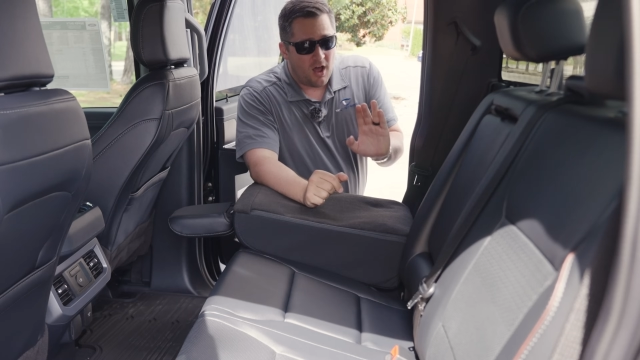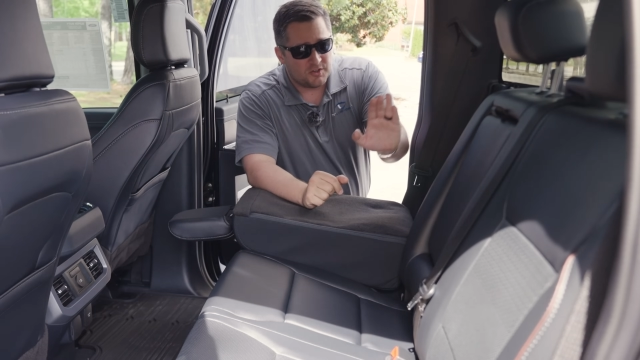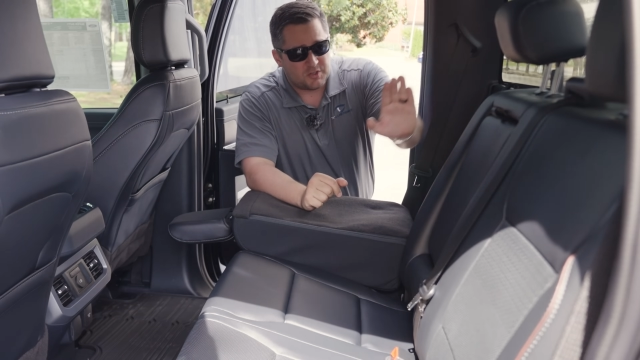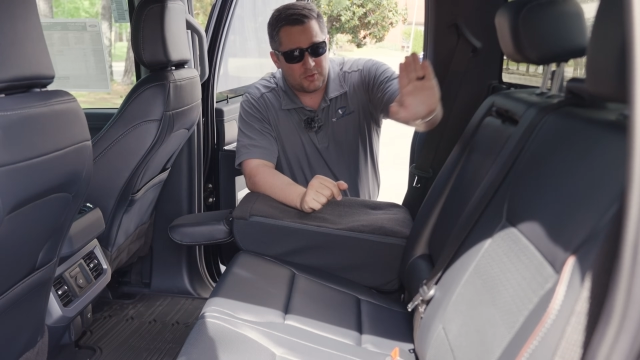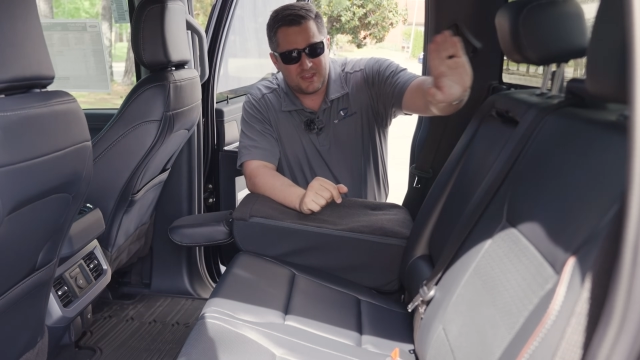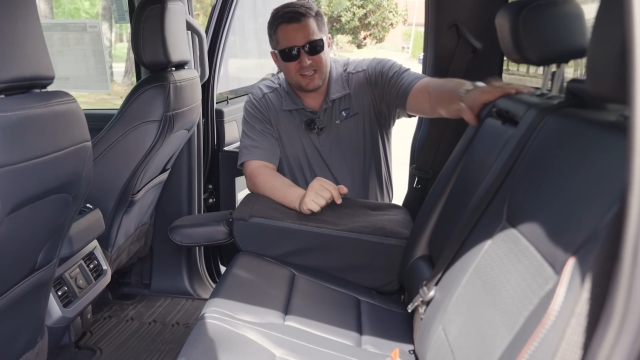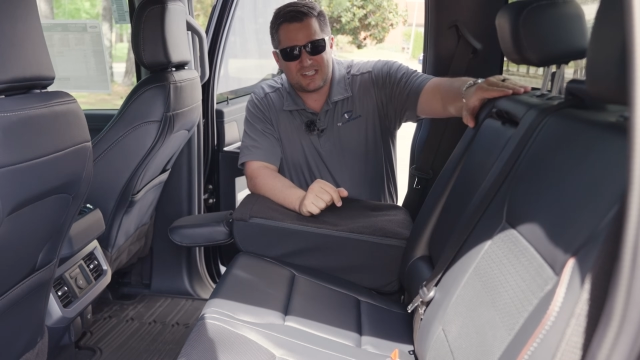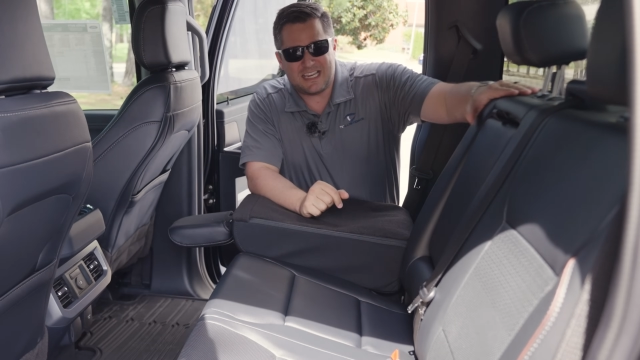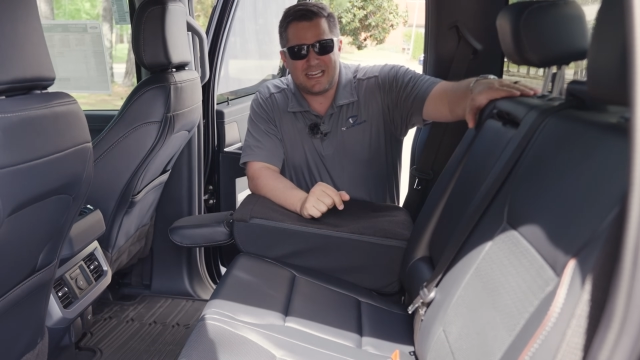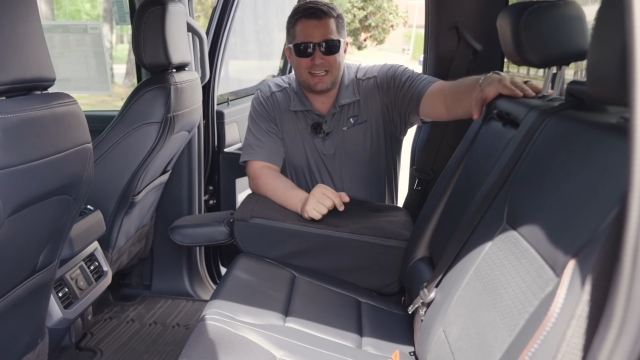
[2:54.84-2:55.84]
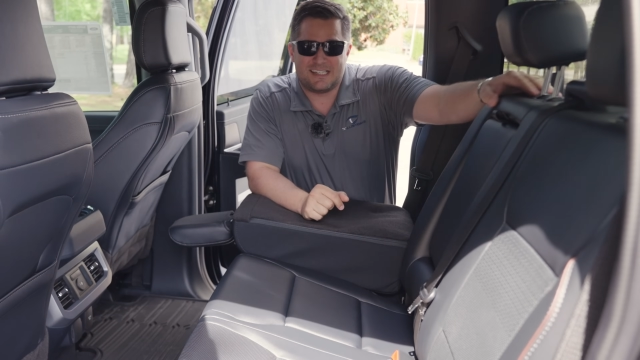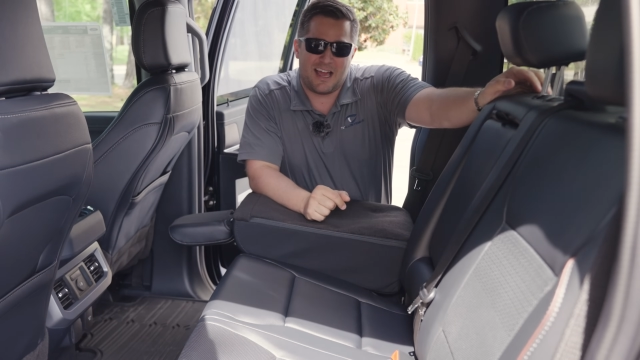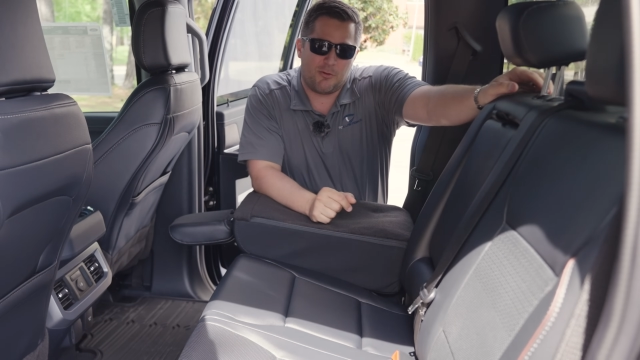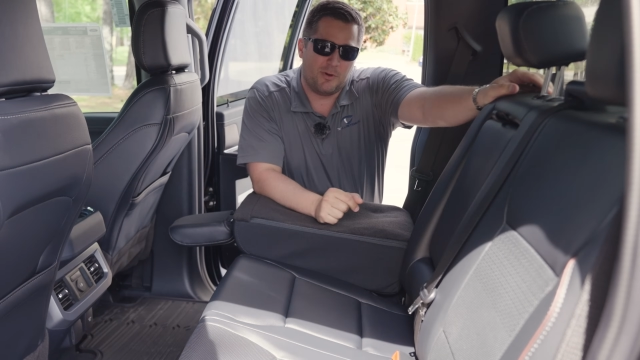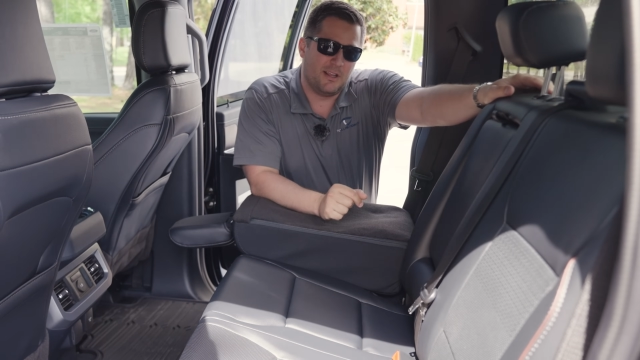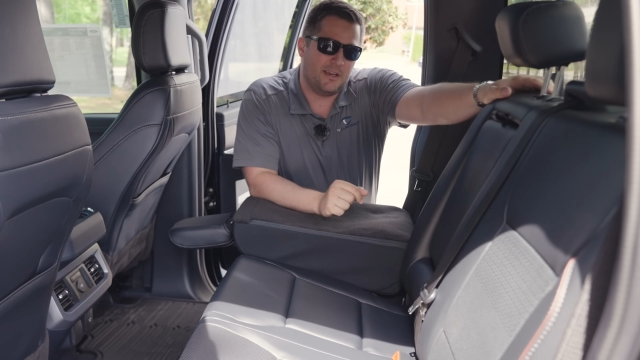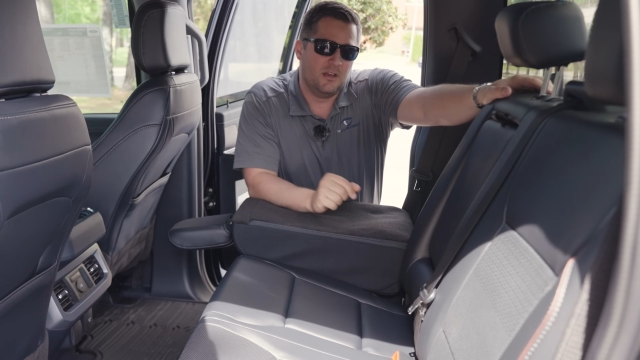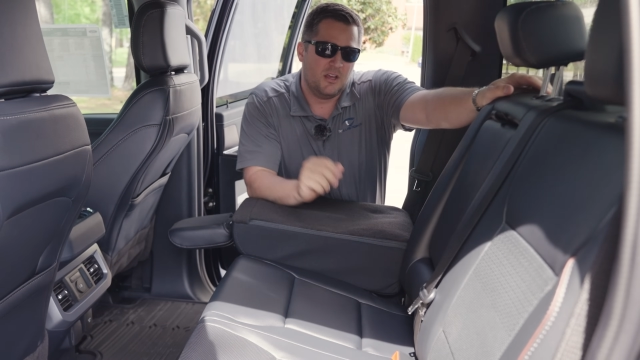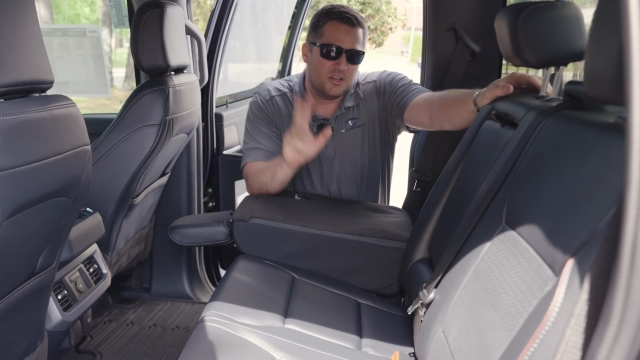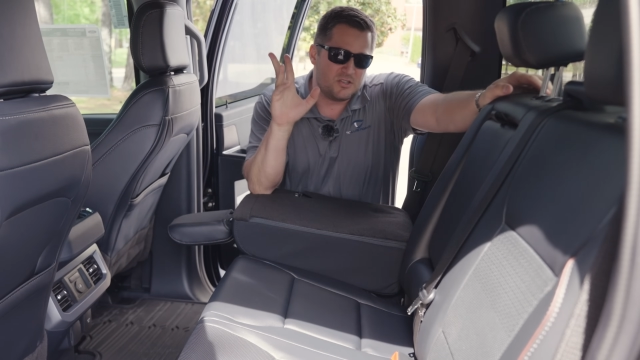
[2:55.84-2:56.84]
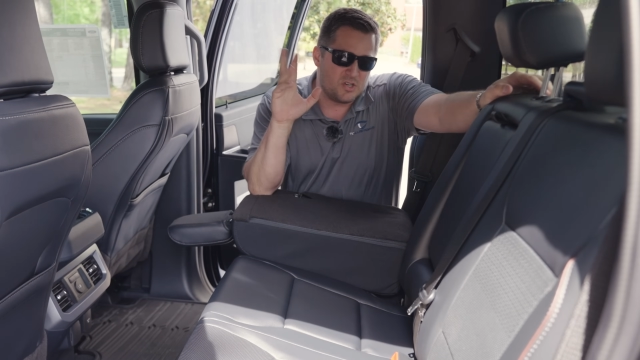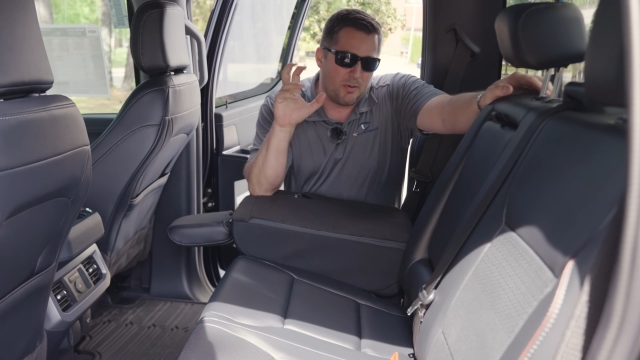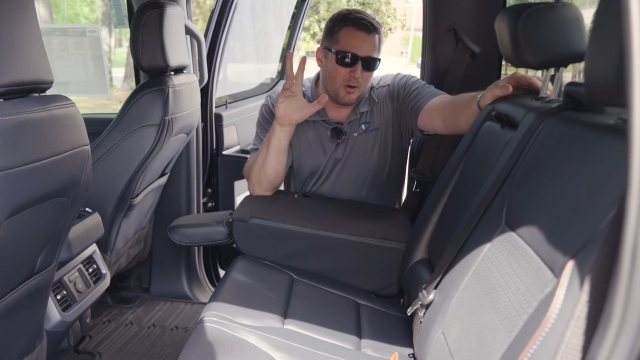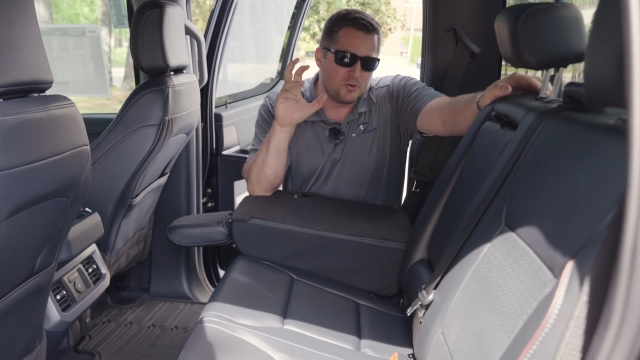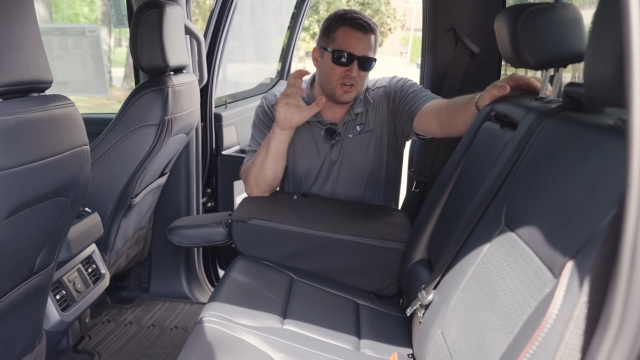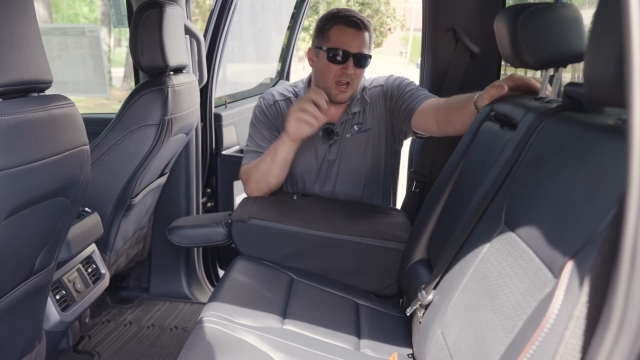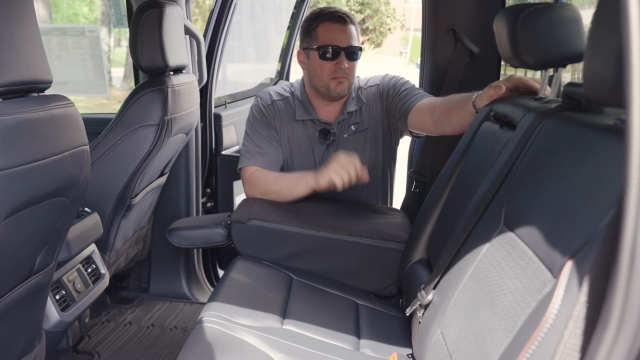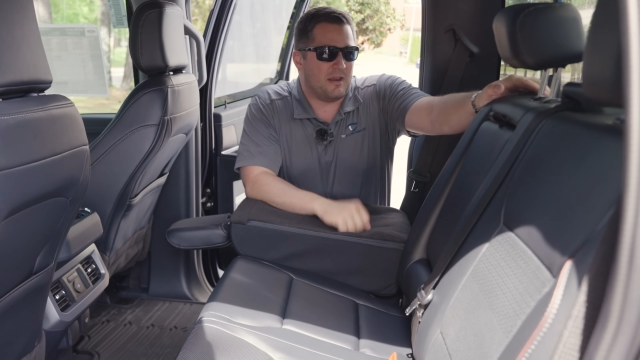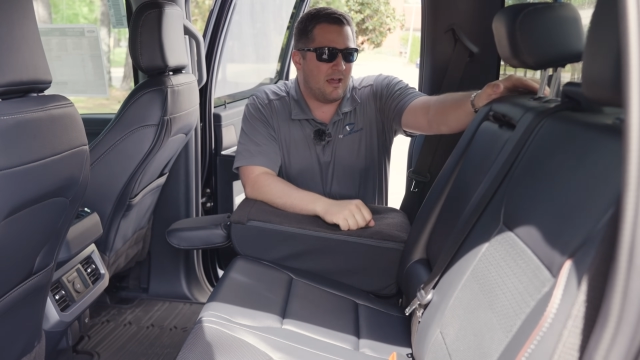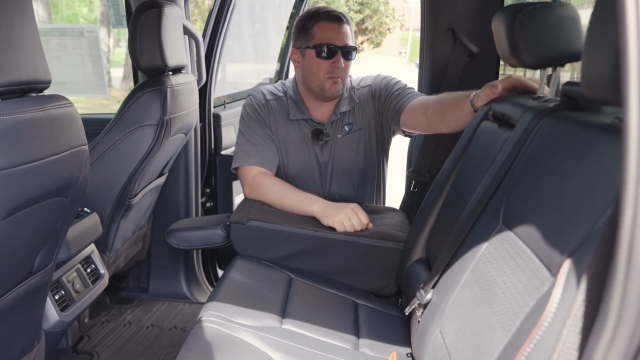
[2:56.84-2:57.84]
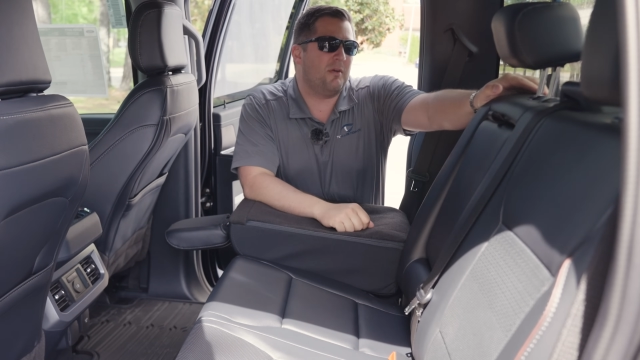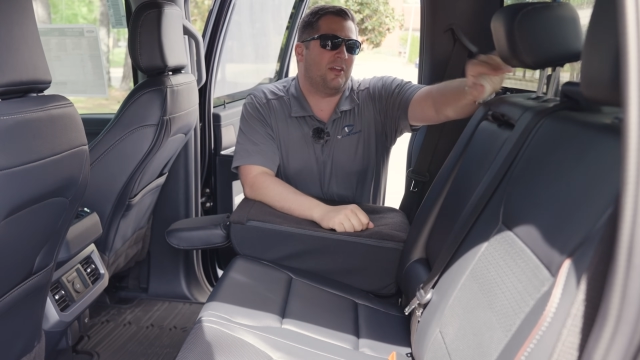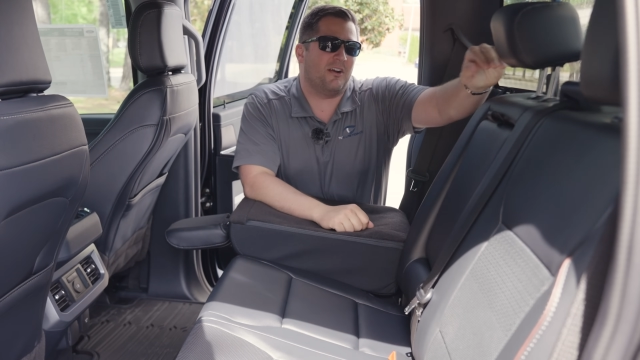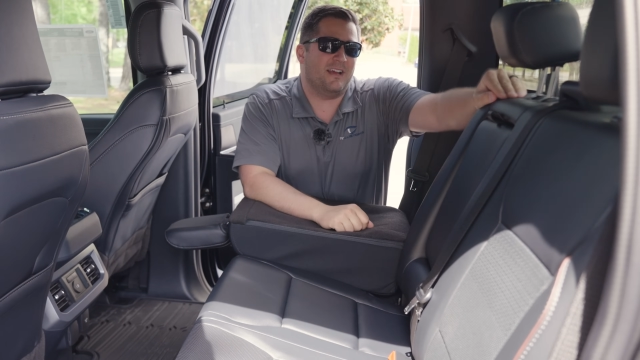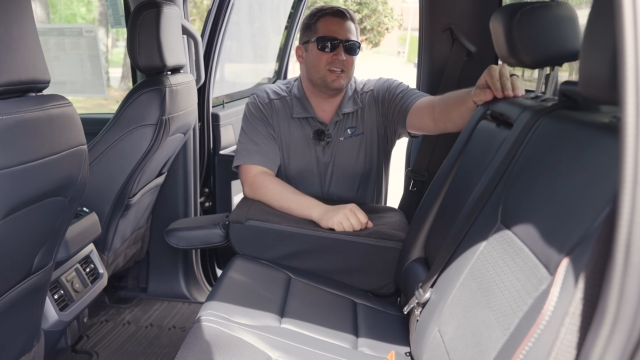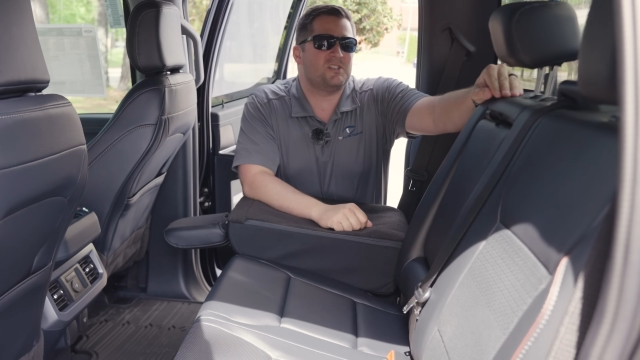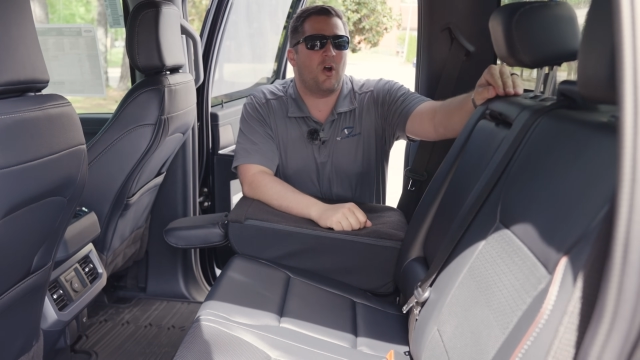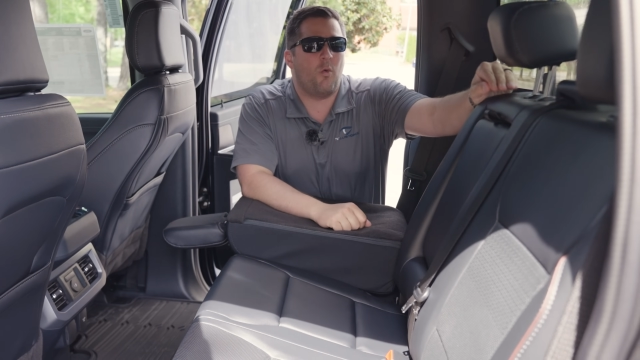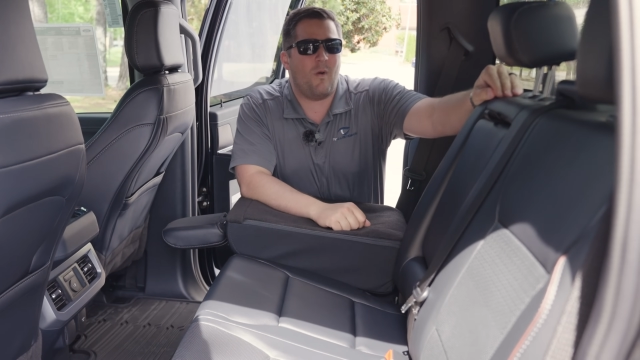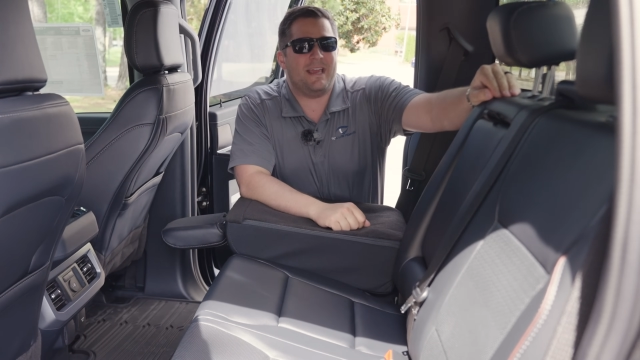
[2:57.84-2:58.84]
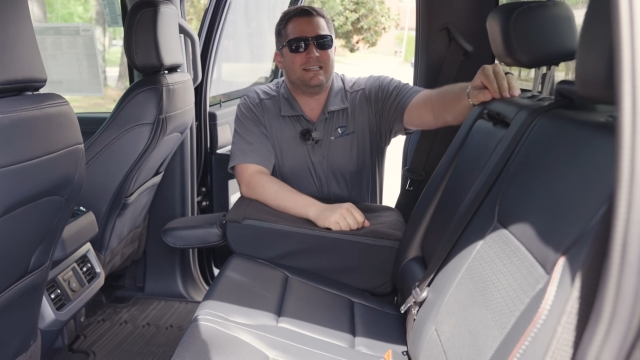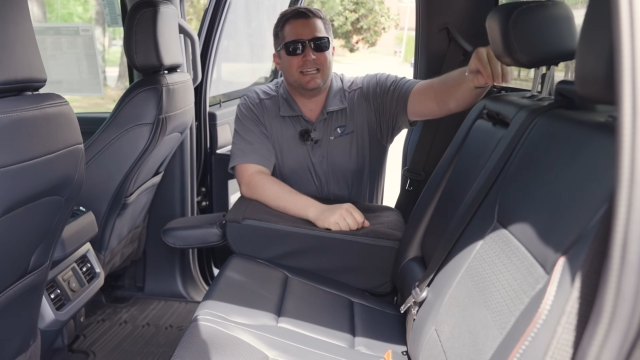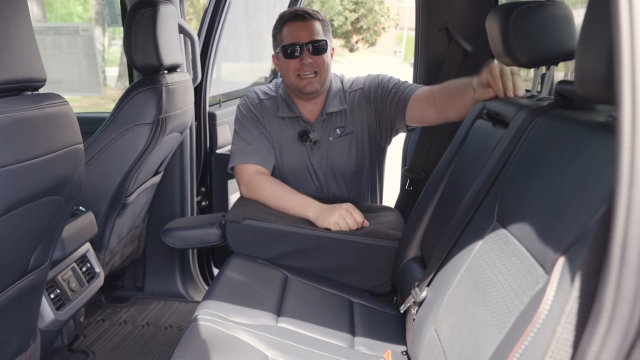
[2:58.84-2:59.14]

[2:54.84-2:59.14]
Also, this seat is not really supposed to come down, but there is a way to